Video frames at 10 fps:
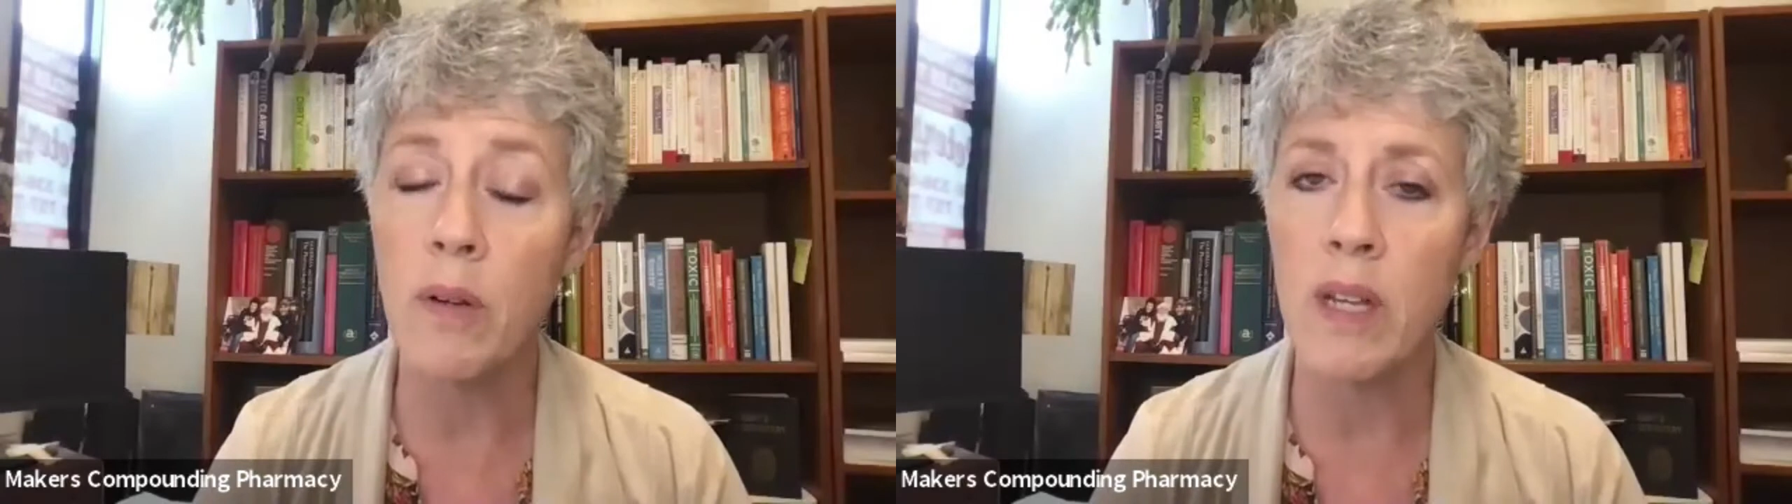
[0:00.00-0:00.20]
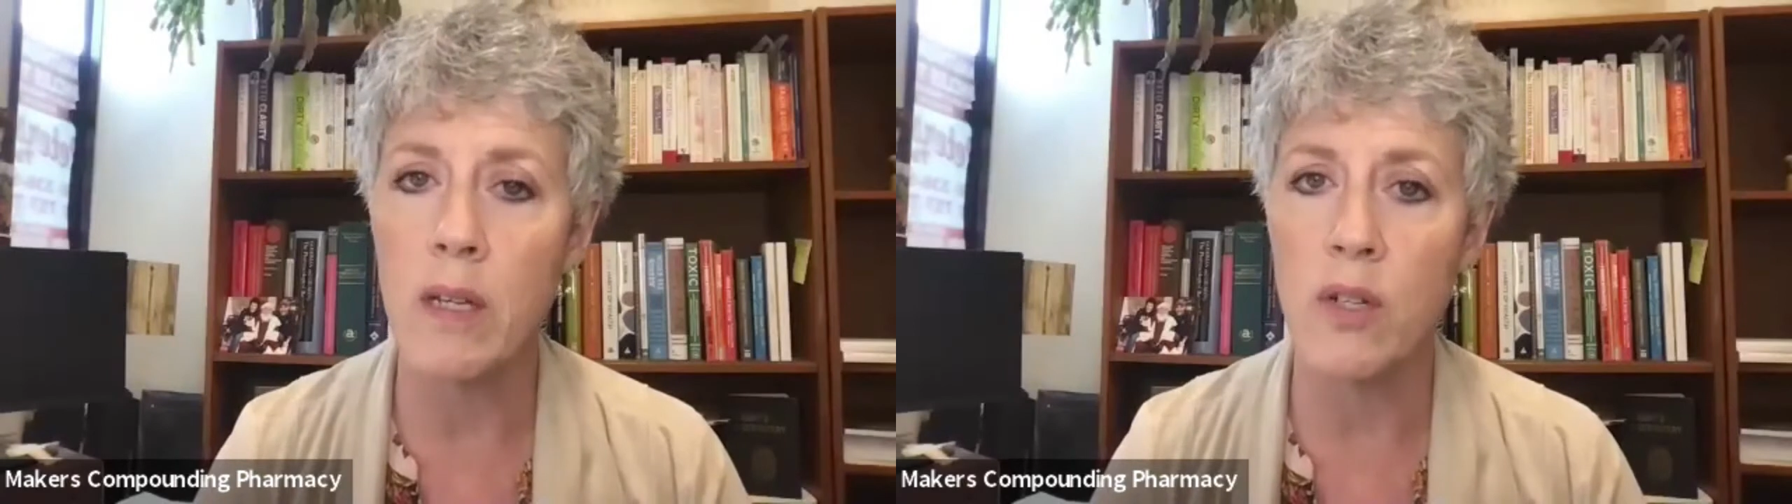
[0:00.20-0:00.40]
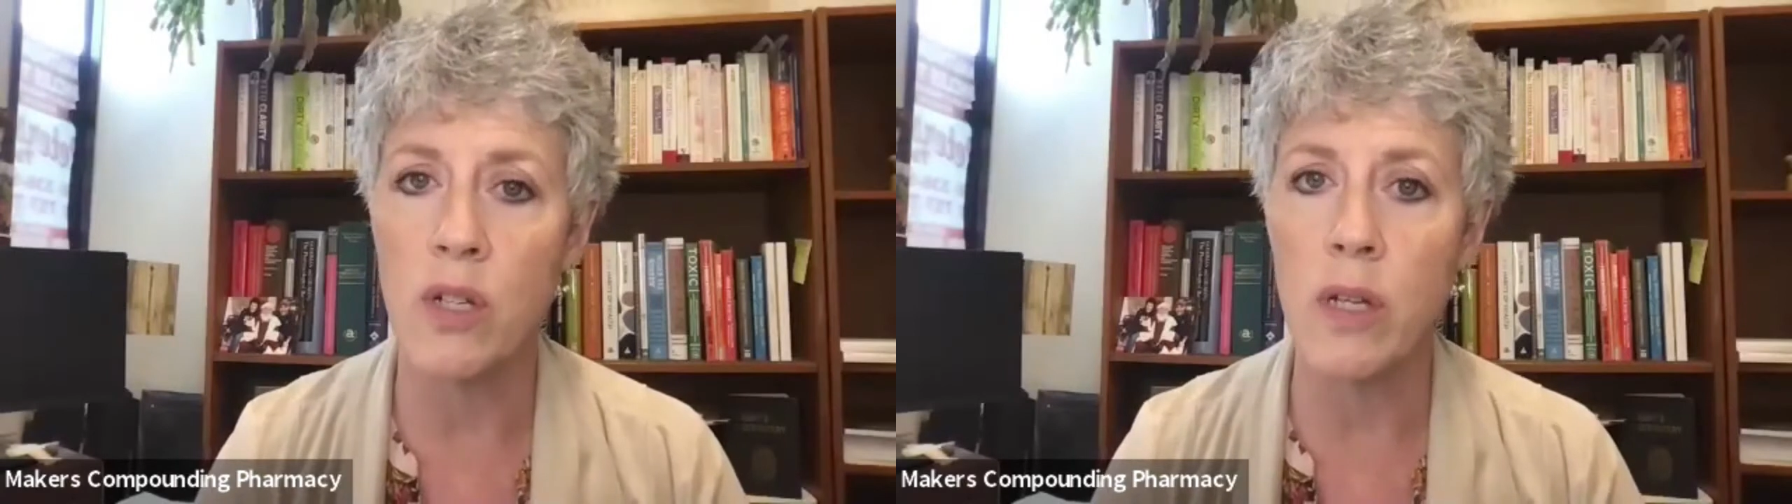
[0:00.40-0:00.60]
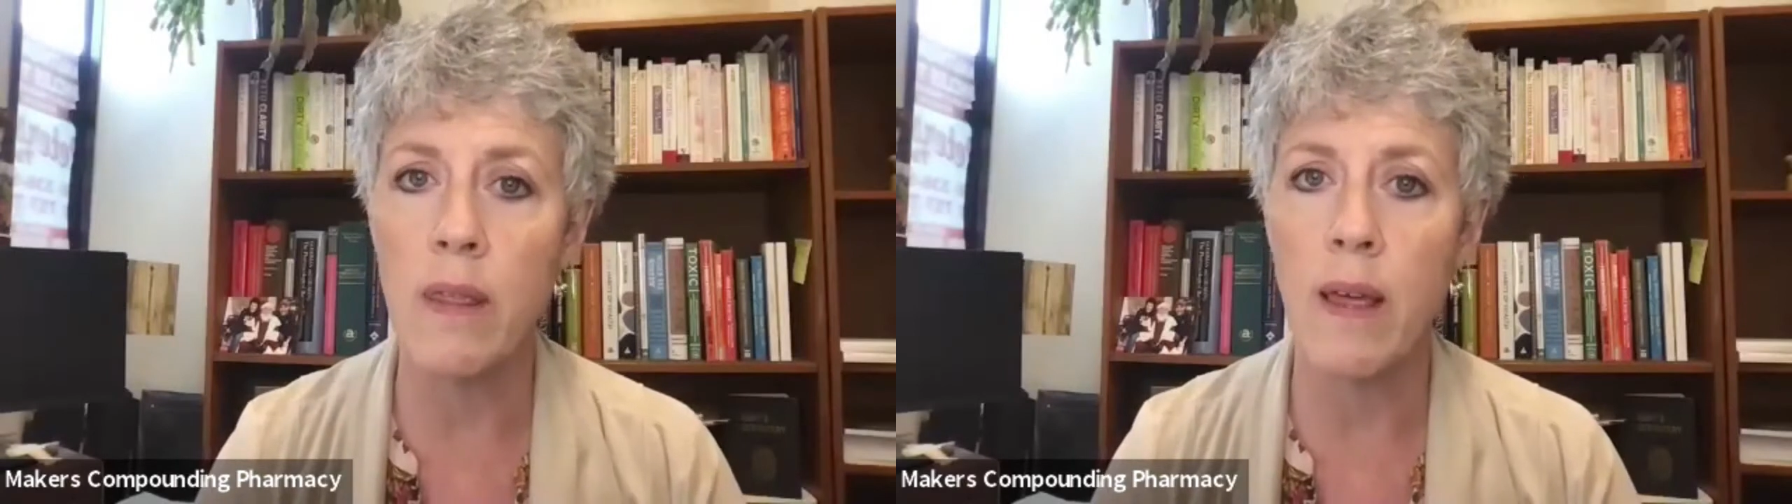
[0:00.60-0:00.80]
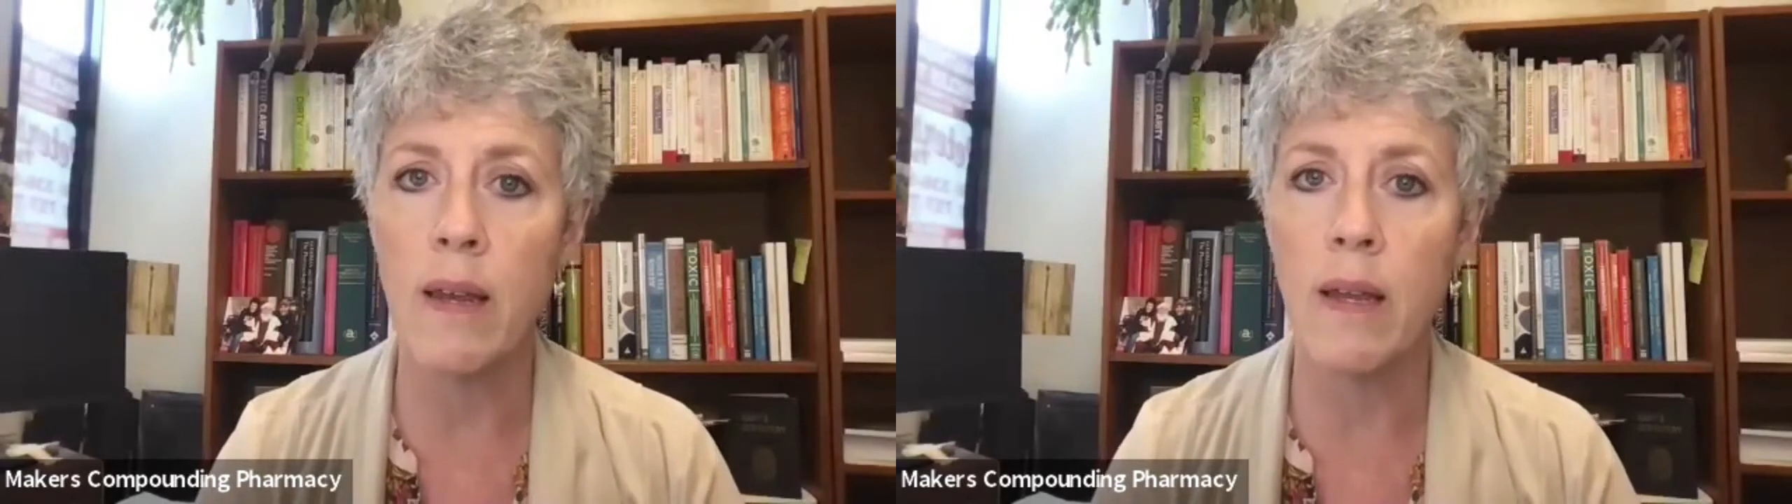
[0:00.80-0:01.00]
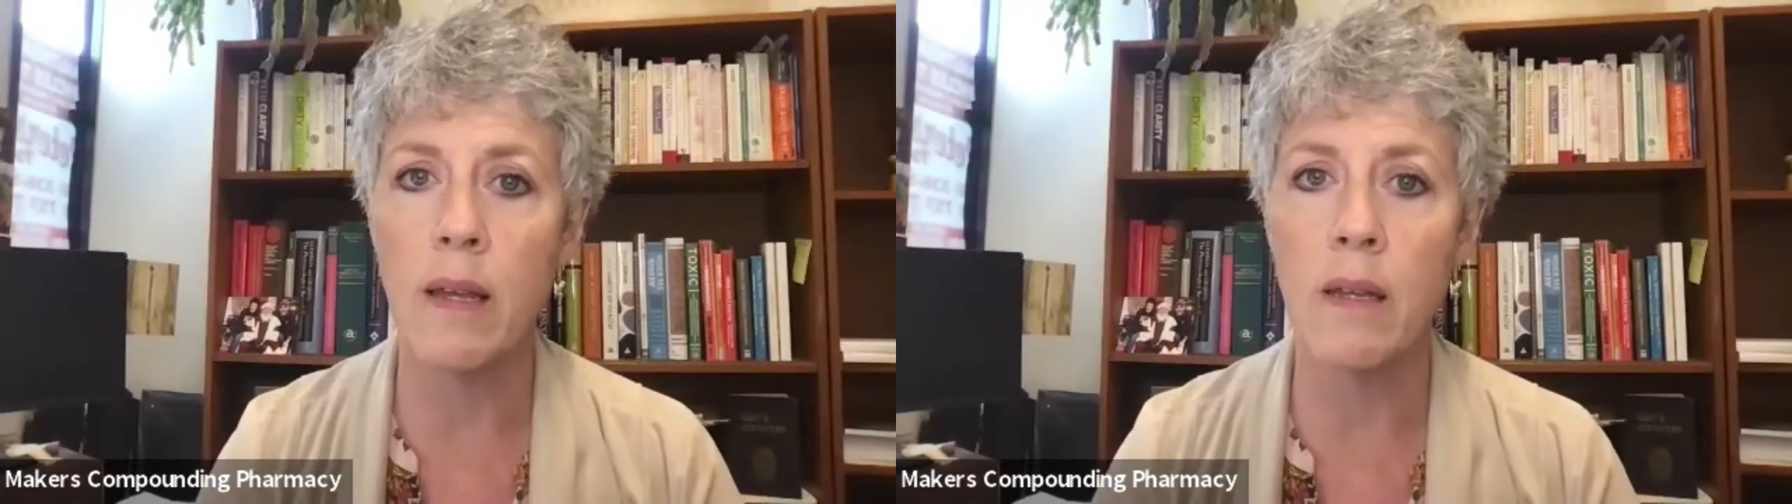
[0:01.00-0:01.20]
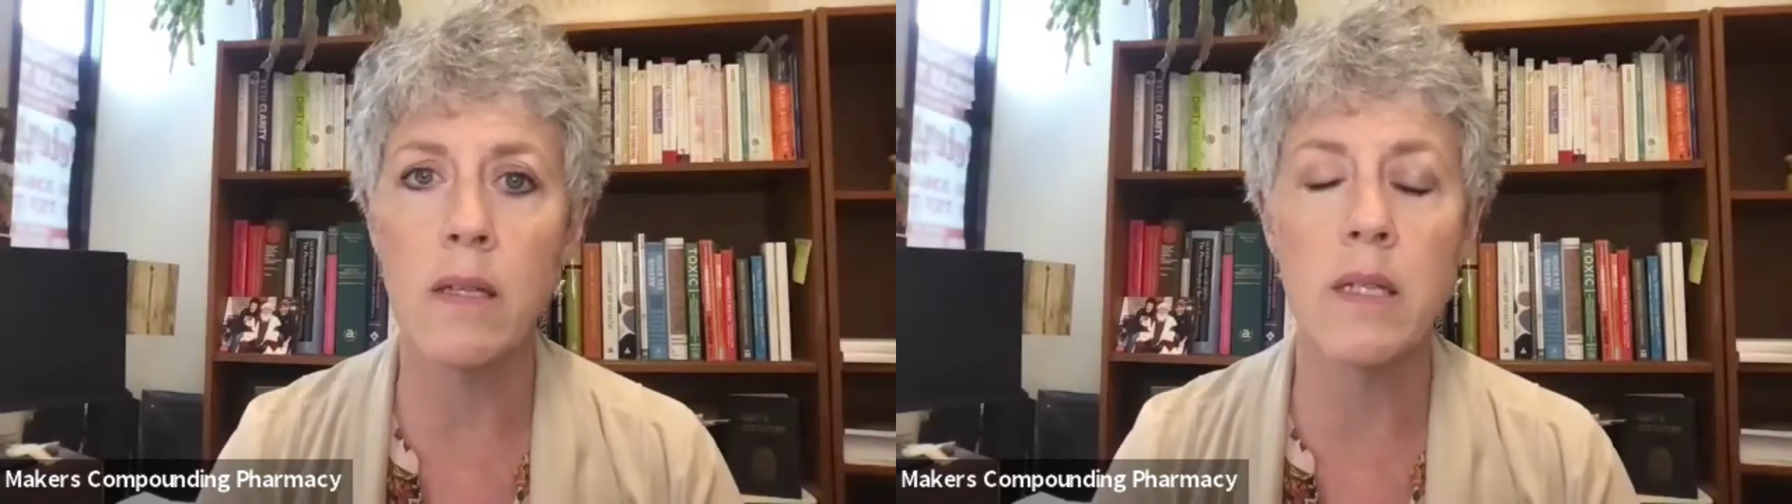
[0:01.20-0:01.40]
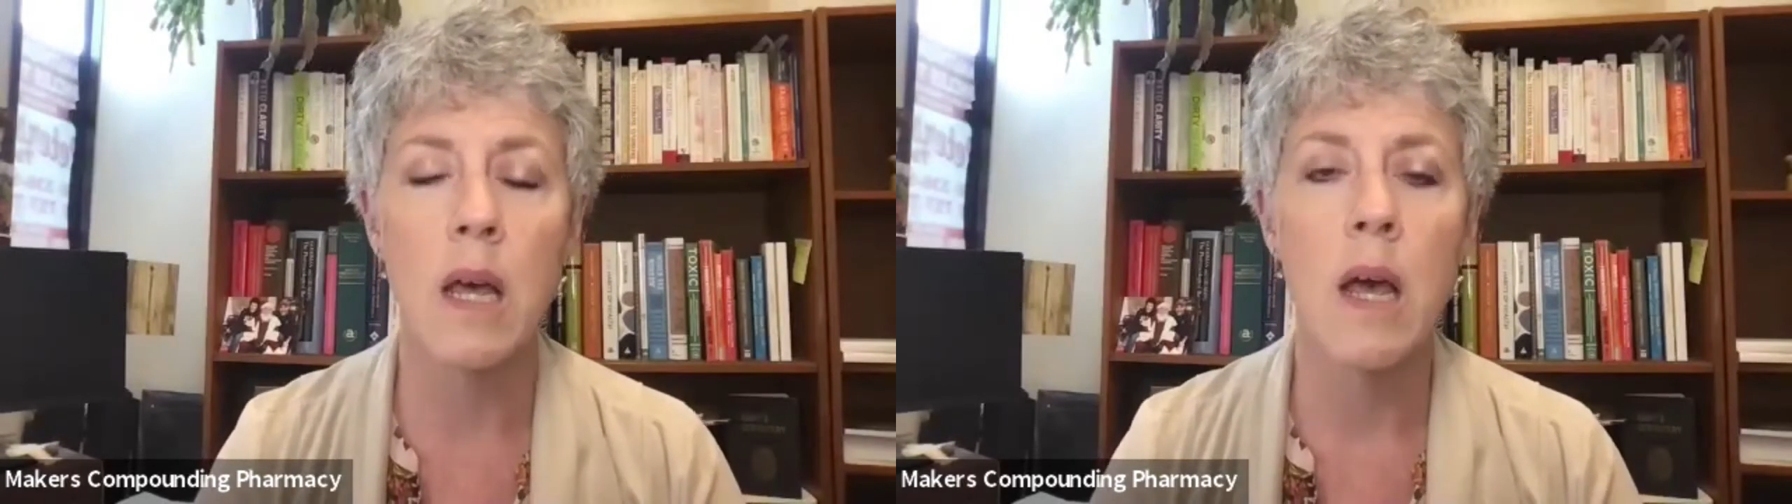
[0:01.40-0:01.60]
condition that
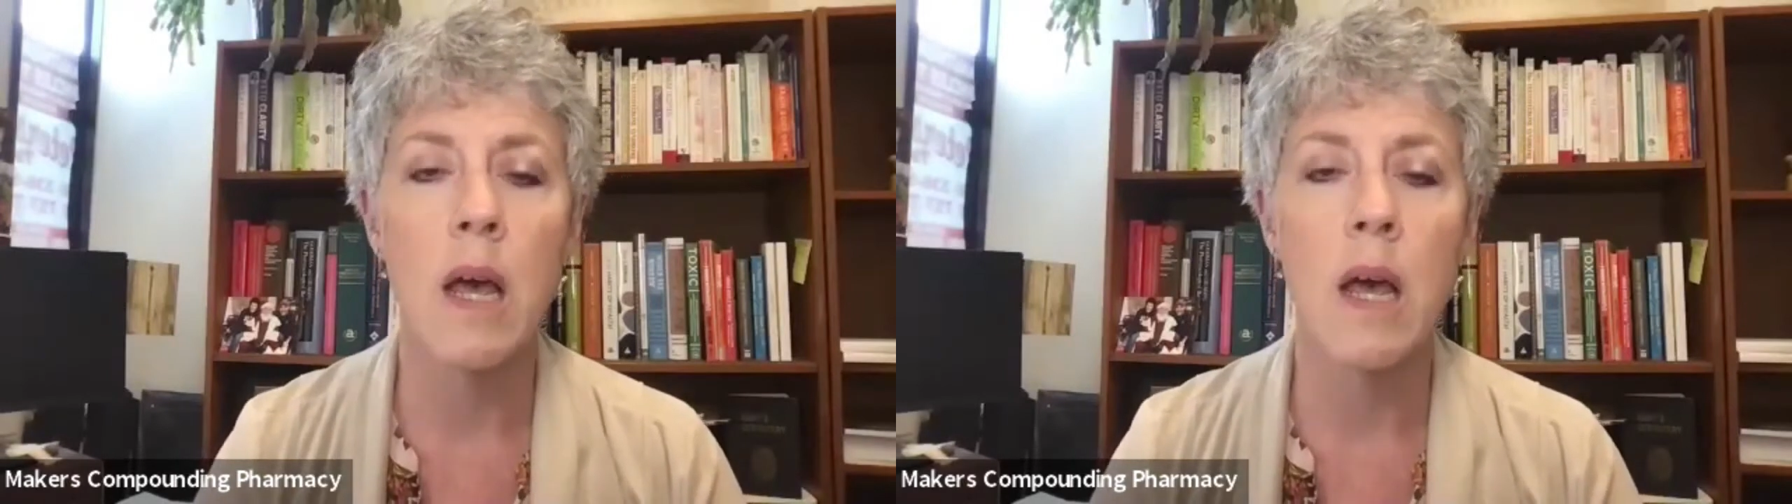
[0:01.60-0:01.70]
is